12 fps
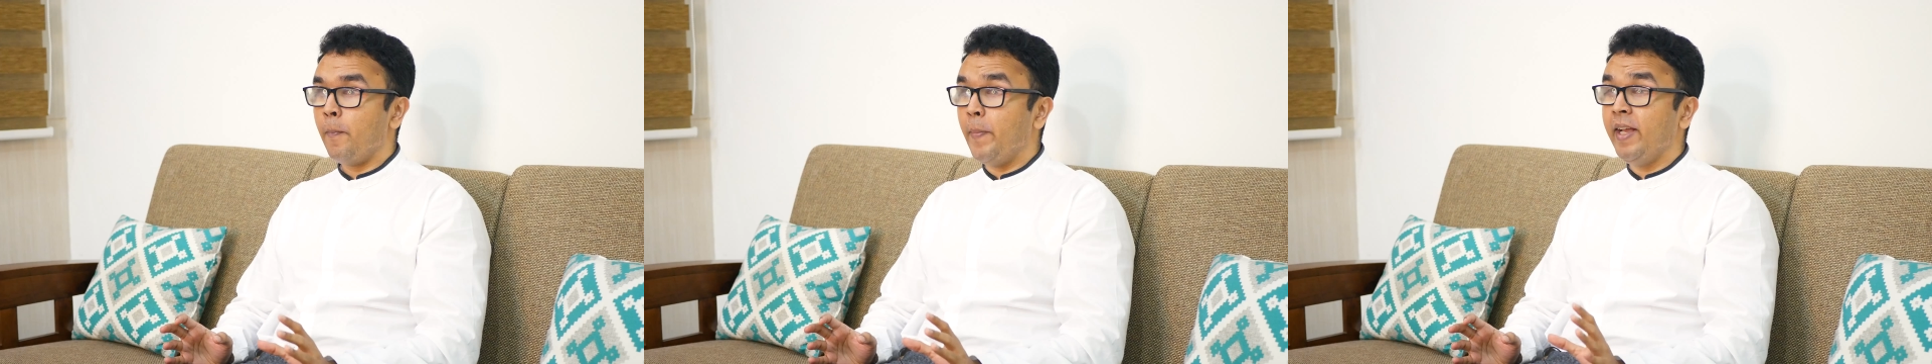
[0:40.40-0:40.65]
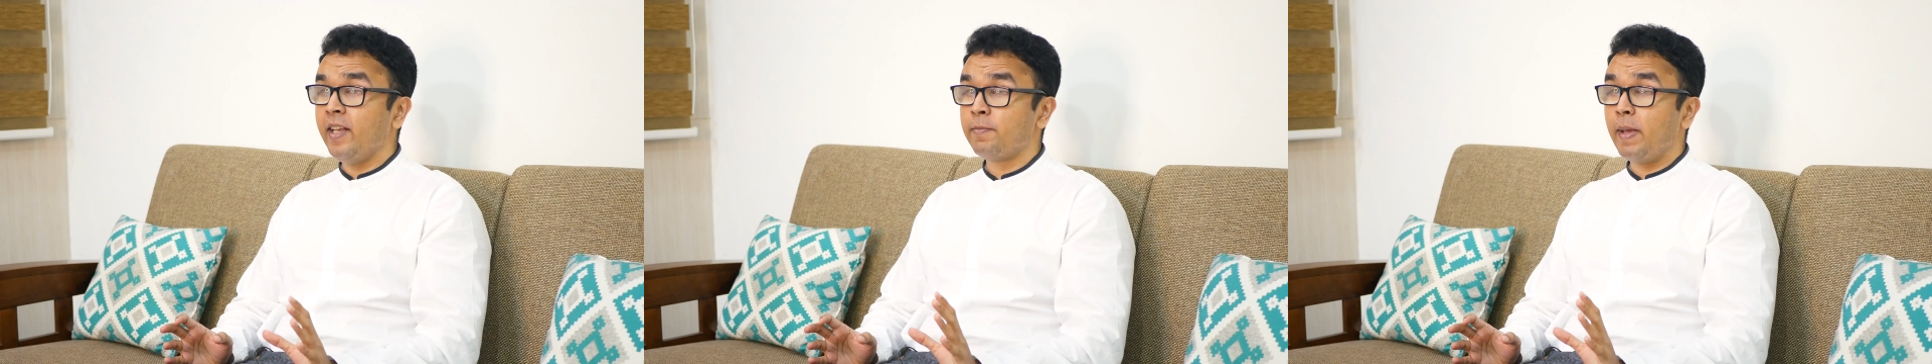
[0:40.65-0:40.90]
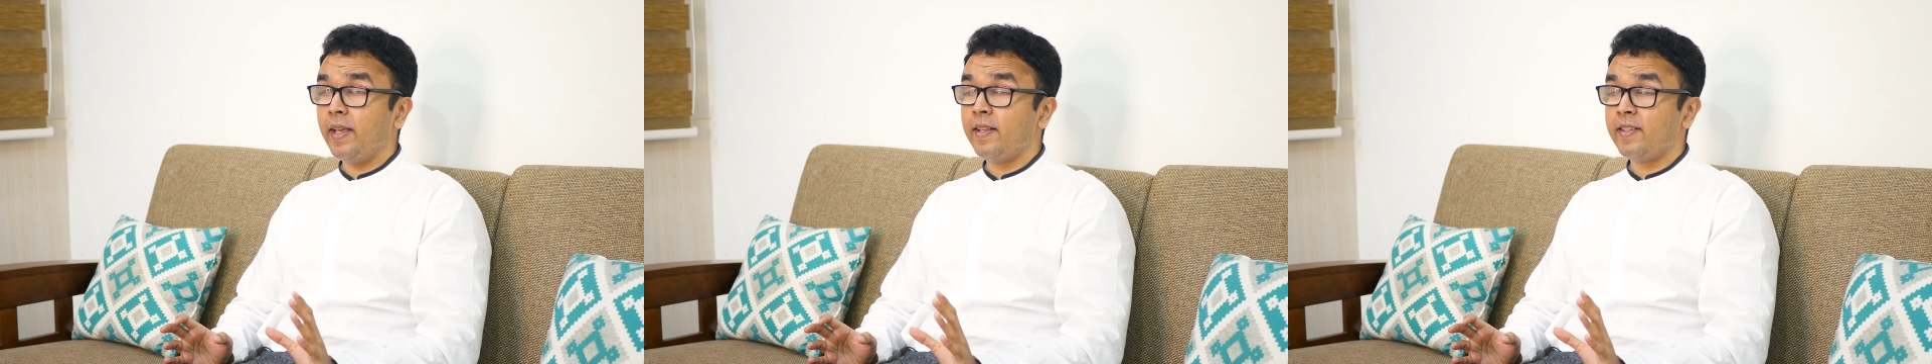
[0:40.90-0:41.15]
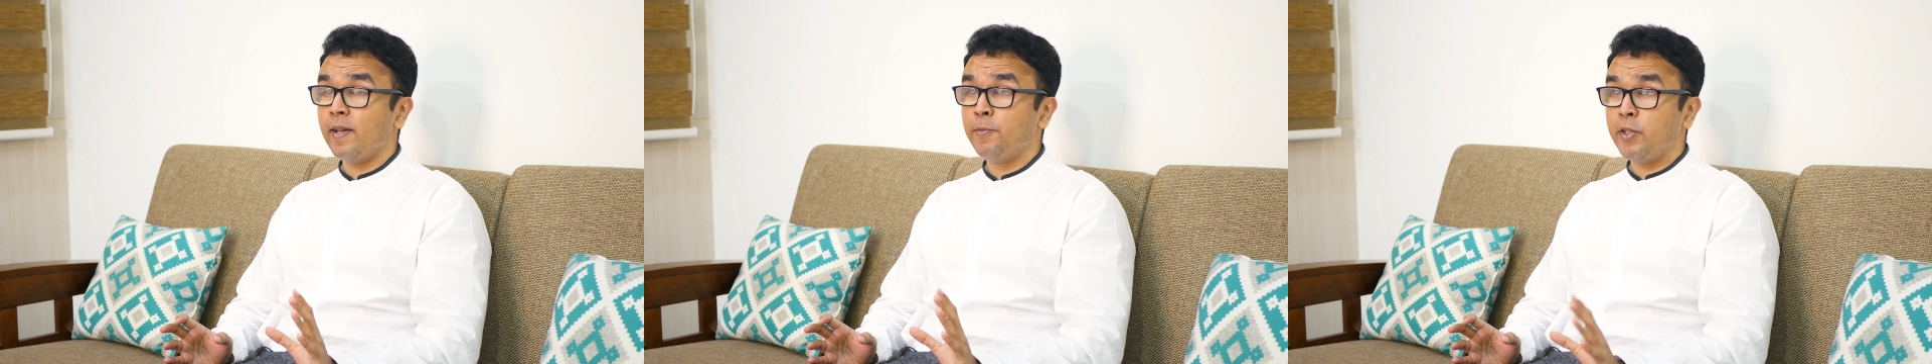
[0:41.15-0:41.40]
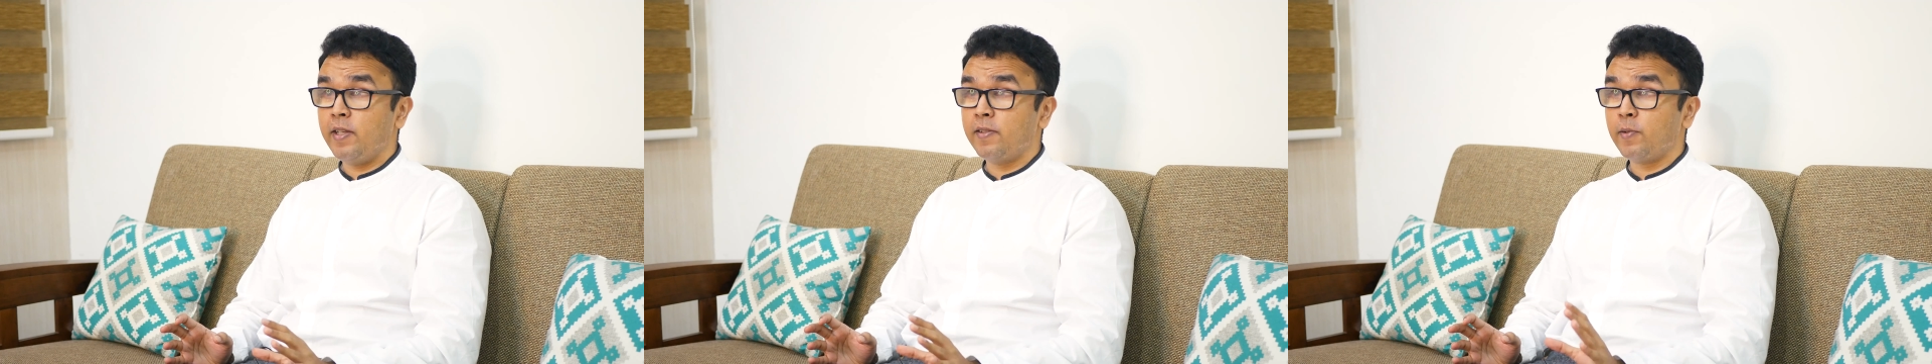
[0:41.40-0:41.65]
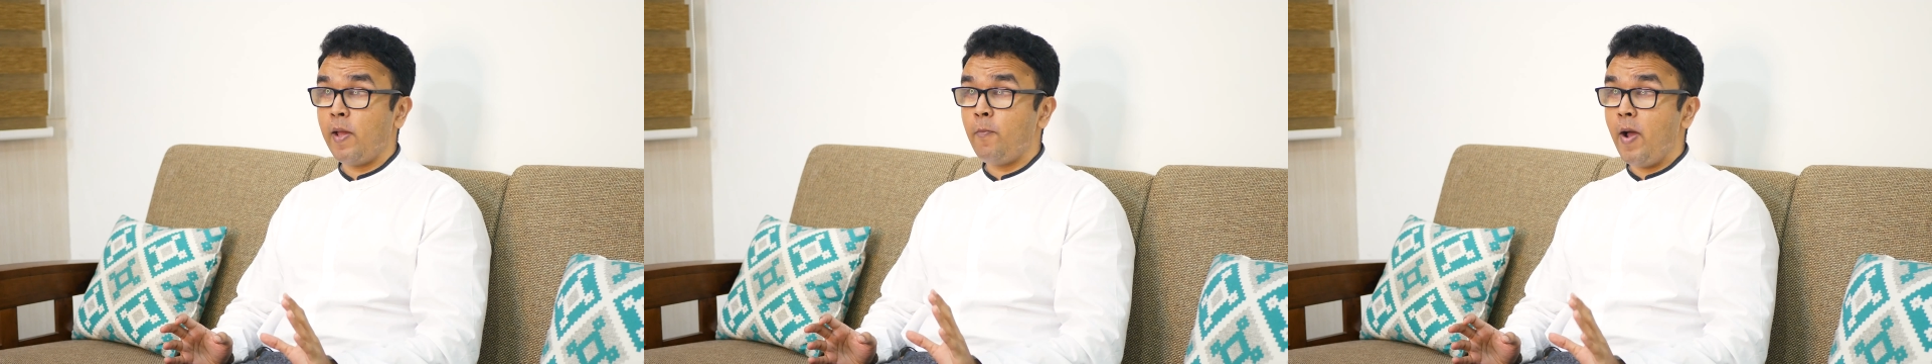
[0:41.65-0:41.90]
Bing is making some changes
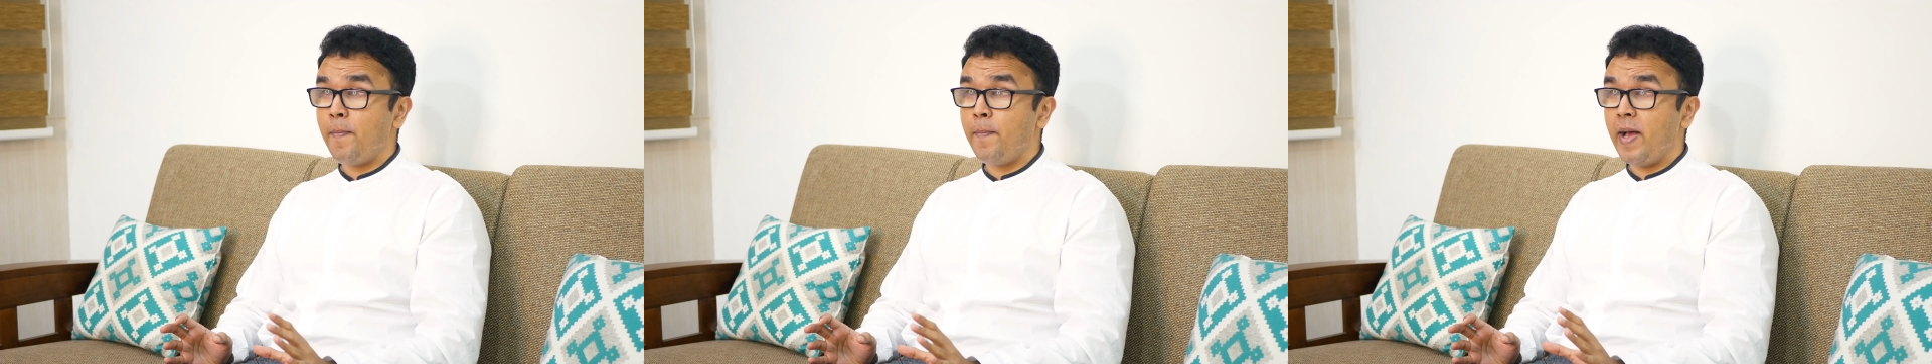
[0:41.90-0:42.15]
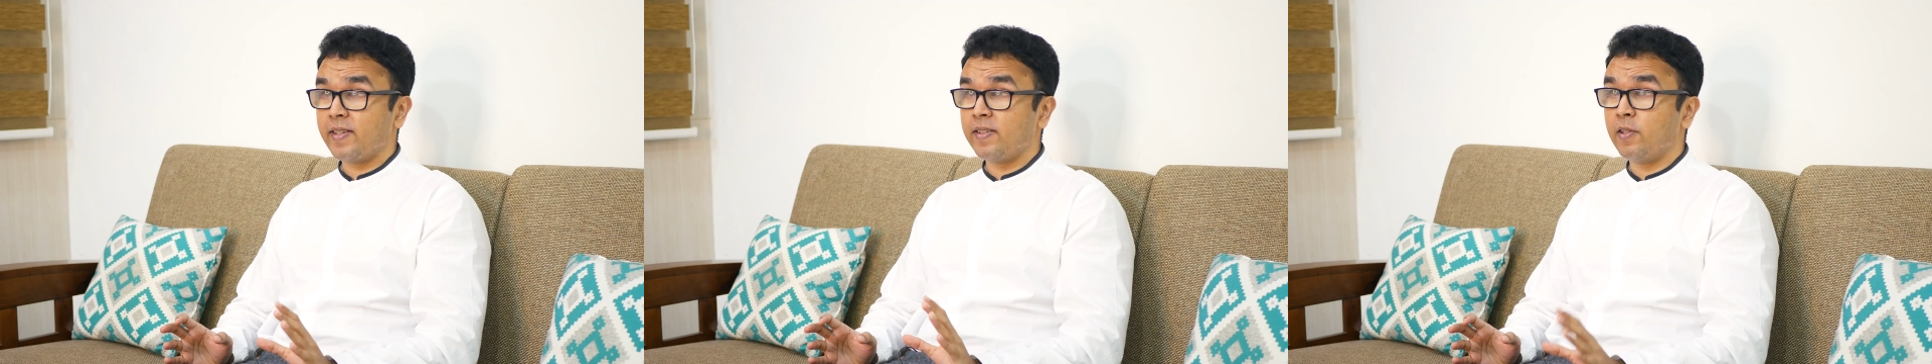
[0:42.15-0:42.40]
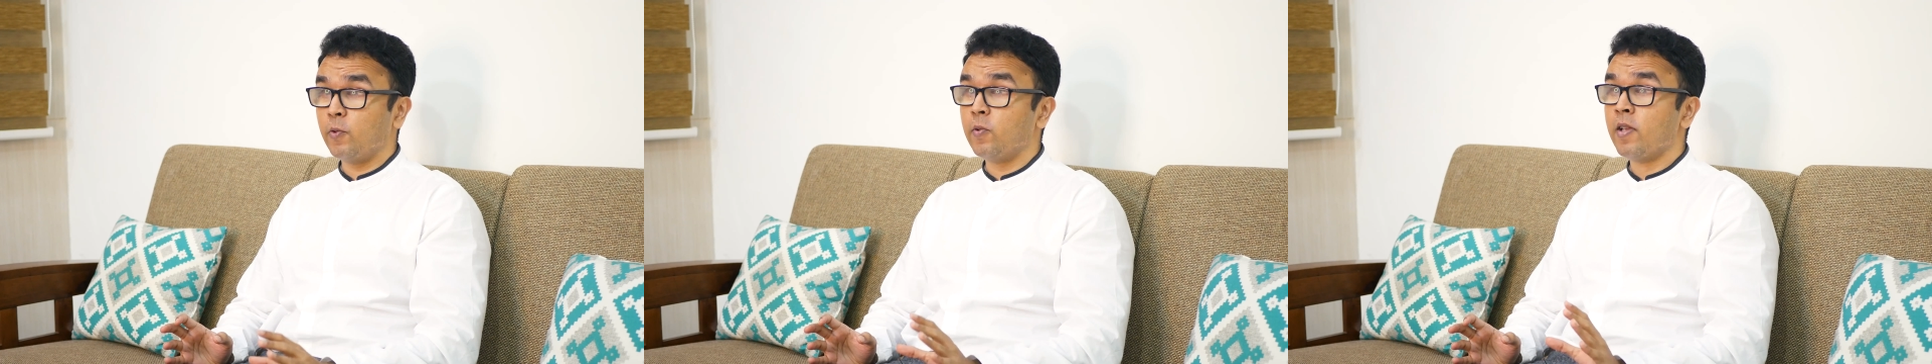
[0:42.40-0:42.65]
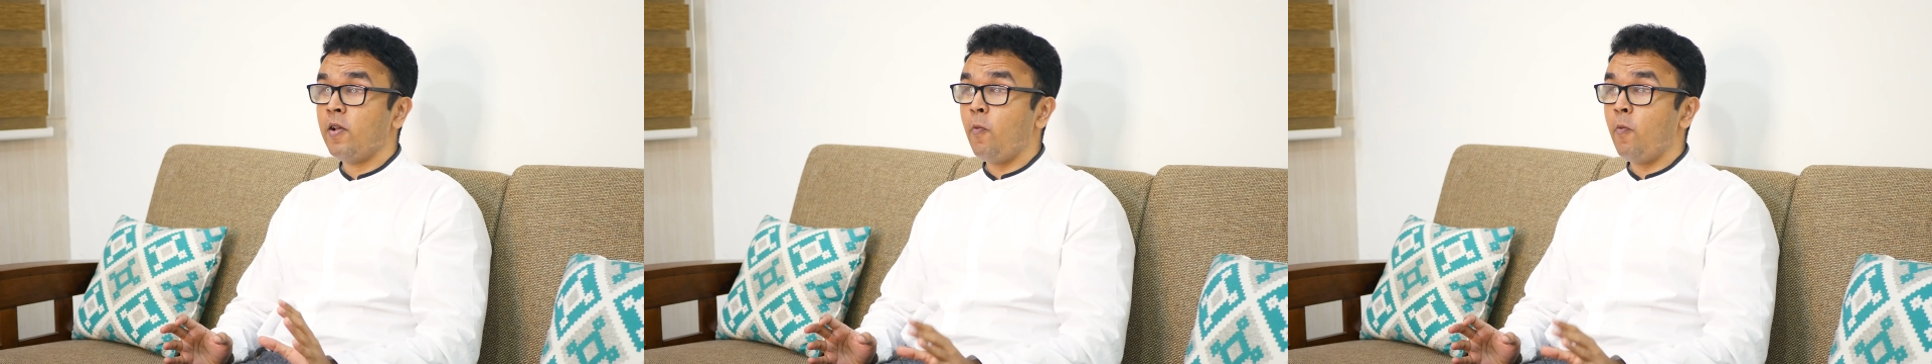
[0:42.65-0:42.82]
to their Webmaster tools,